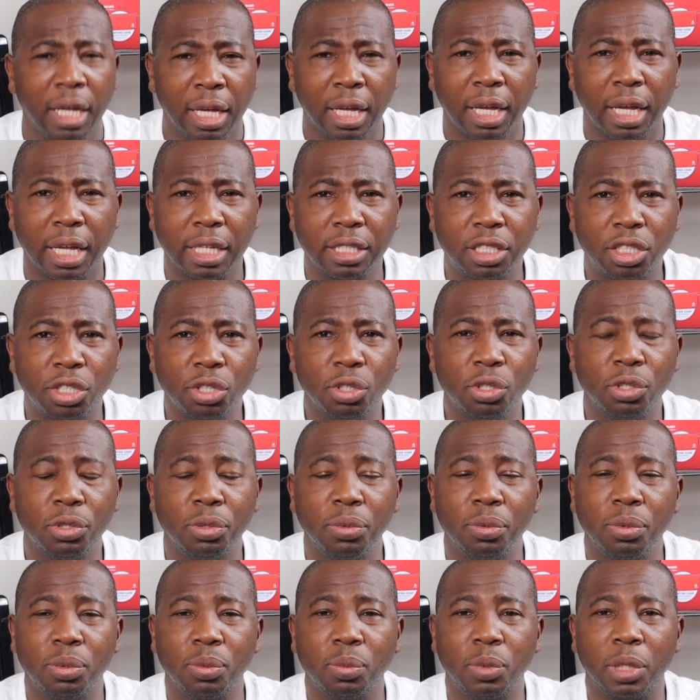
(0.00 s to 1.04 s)
And
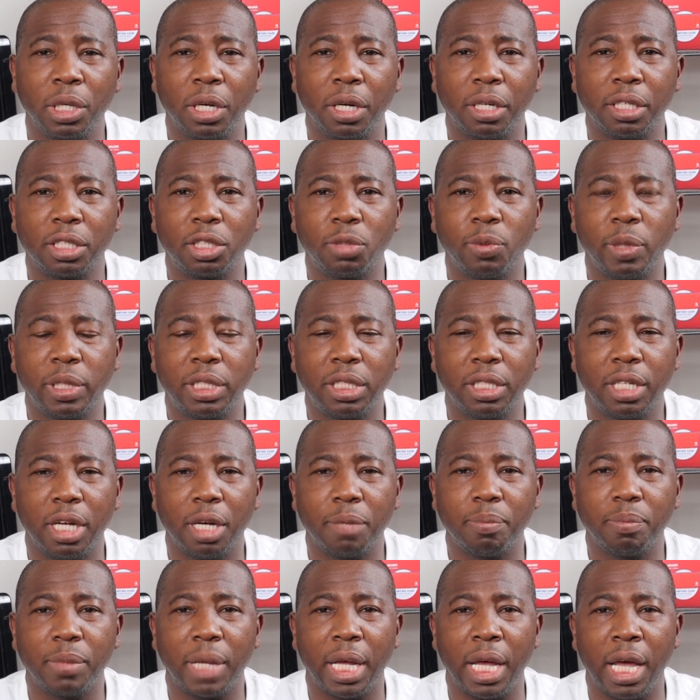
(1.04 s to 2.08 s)
soon we're gonna switch it
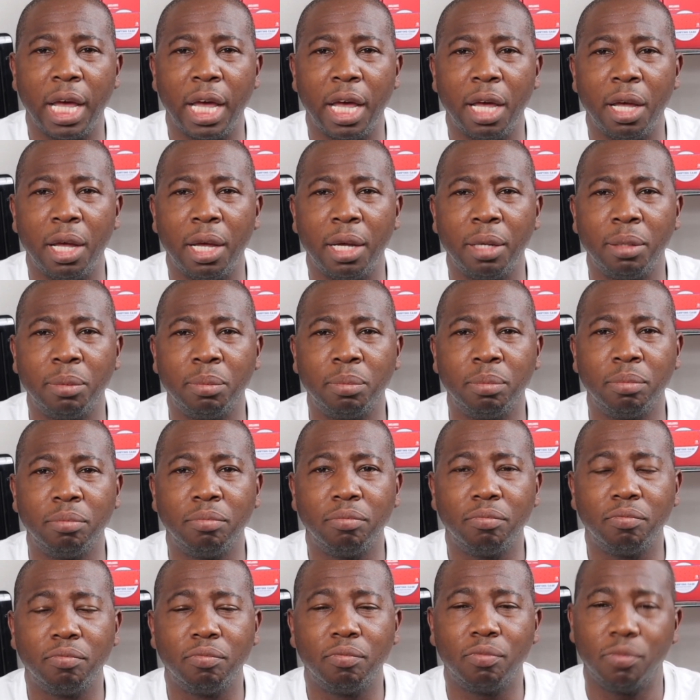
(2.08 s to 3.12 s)
up and
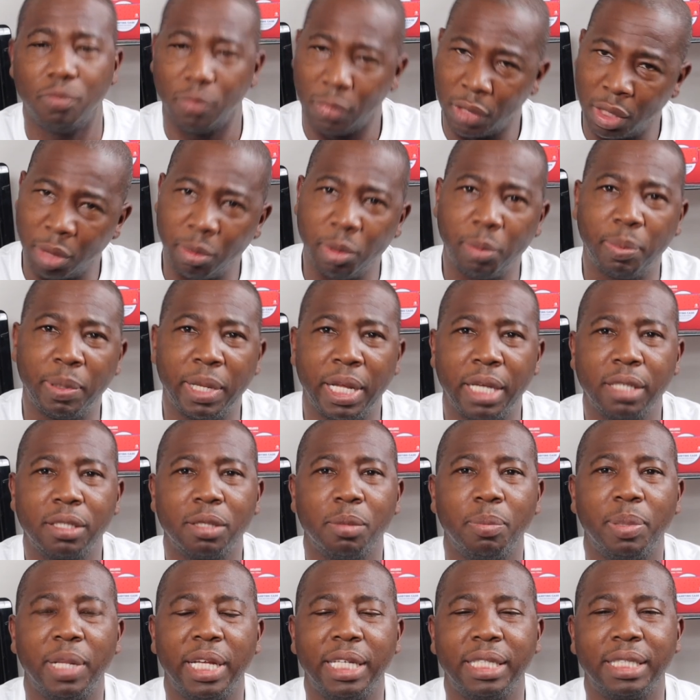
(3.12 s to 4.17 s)
we're gonna be playing
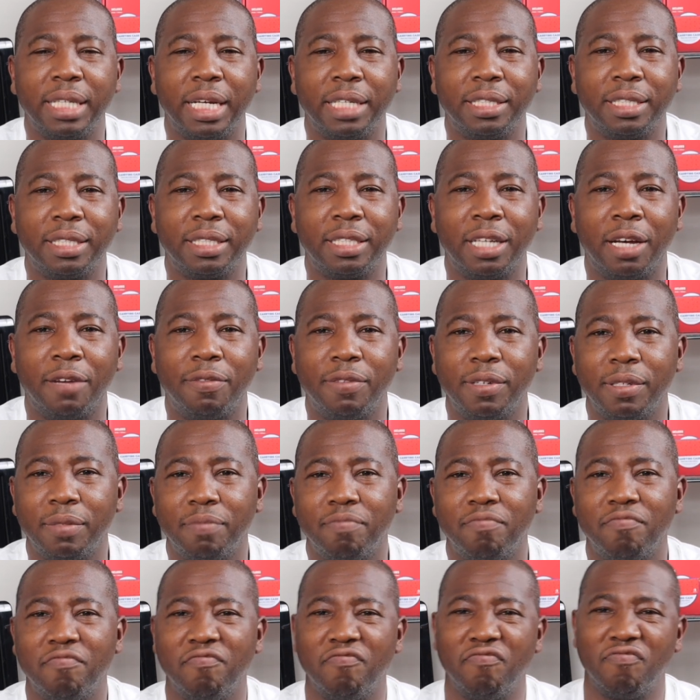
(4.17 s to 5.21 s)
some PlayStation stuff.
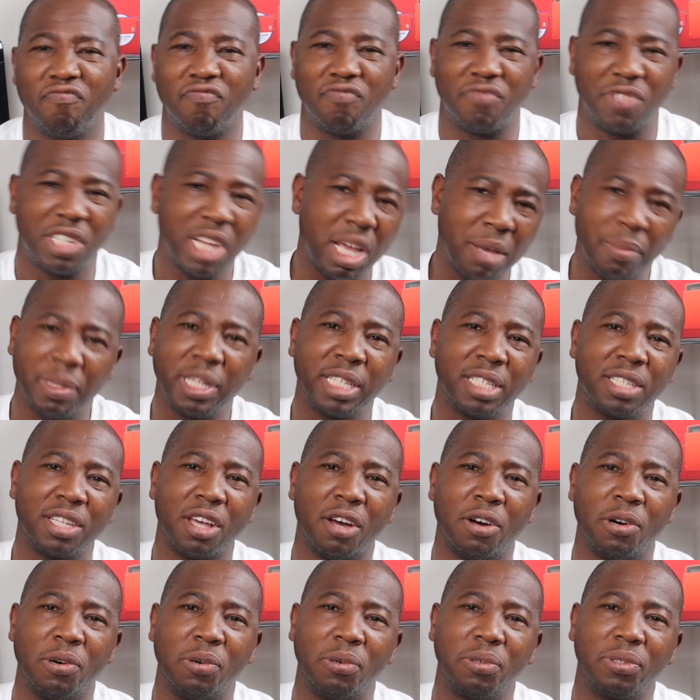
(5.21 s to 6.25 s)
Demon
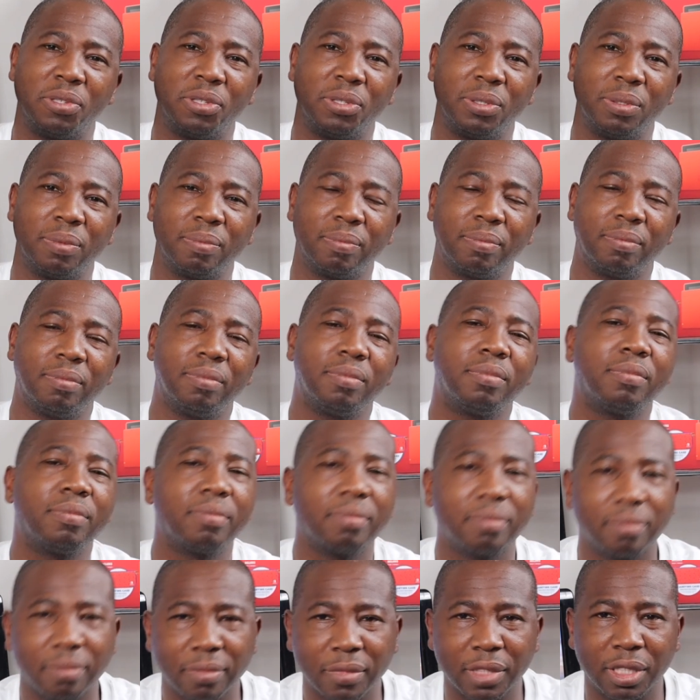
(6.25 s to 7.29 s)
Souls.
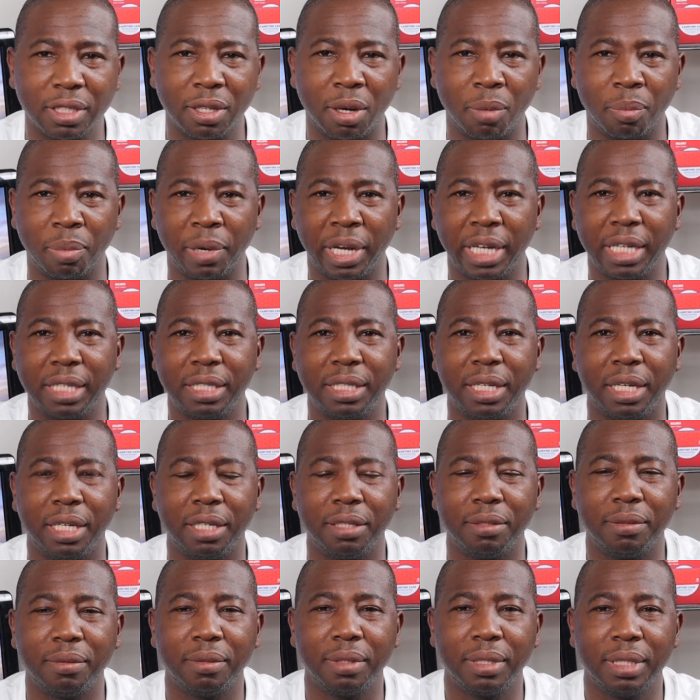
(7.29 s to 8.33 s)
Gonna bring it to you.
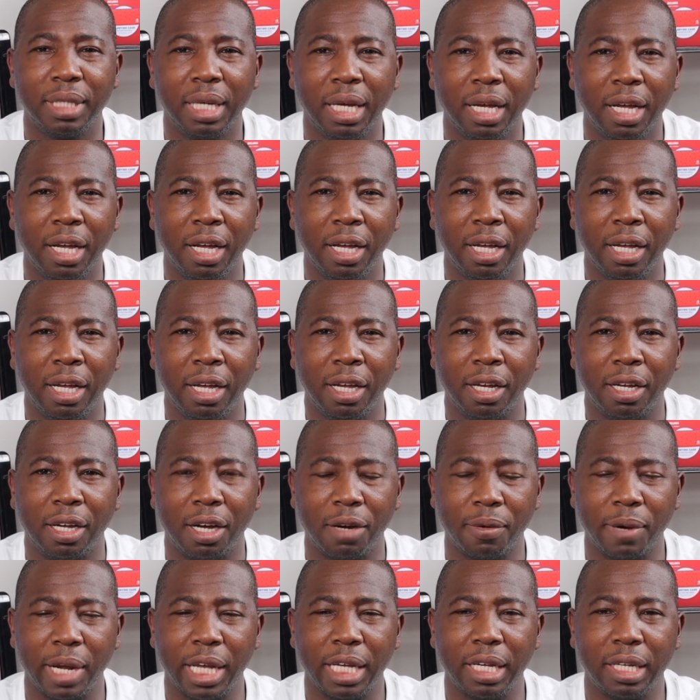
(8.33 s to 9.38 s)

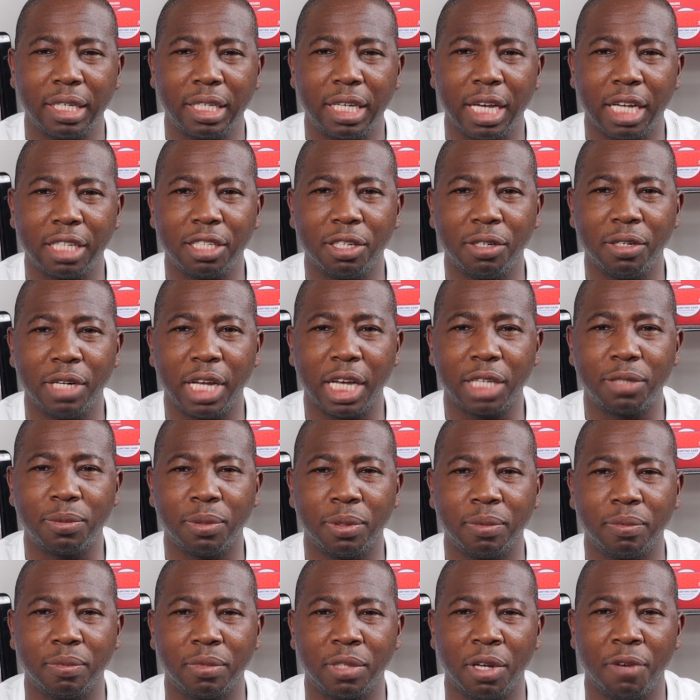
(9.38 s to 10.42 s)
All right, catch you on the next
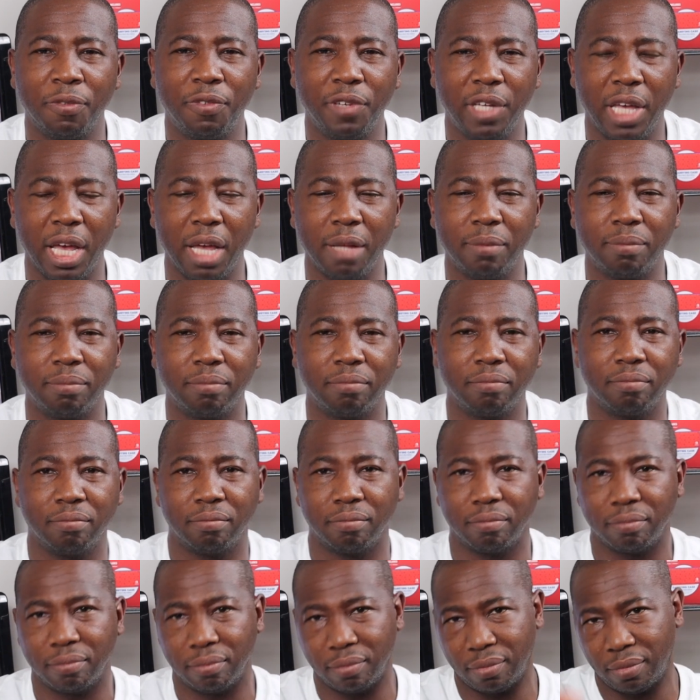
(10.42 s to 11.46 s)
one. Don't forget,
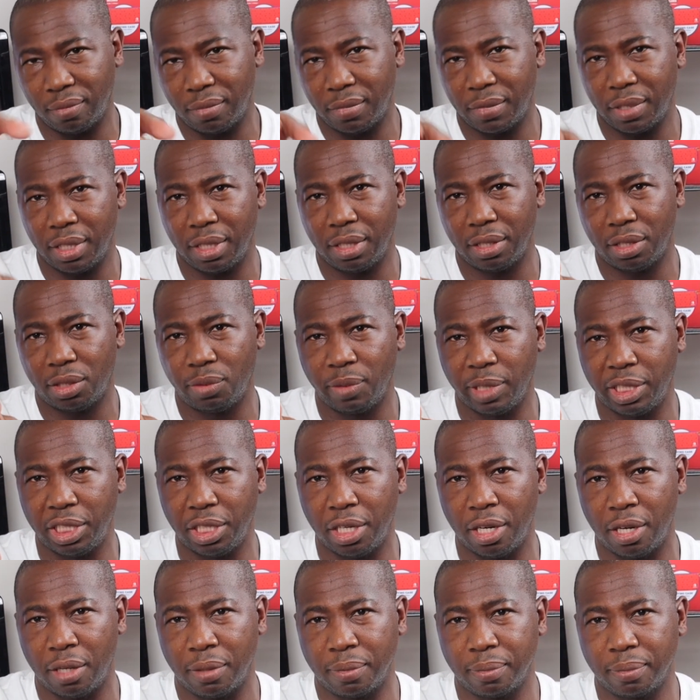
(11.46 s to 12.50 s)
switch it
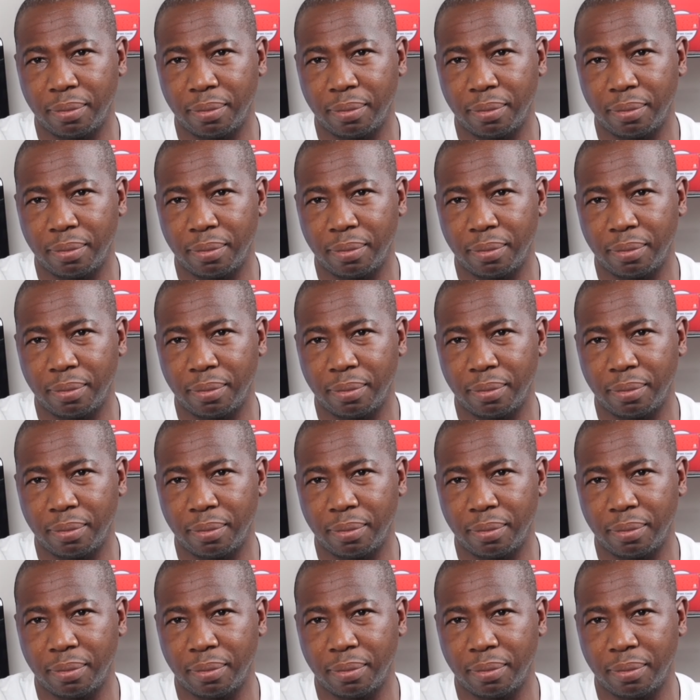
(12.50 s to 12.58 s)
on.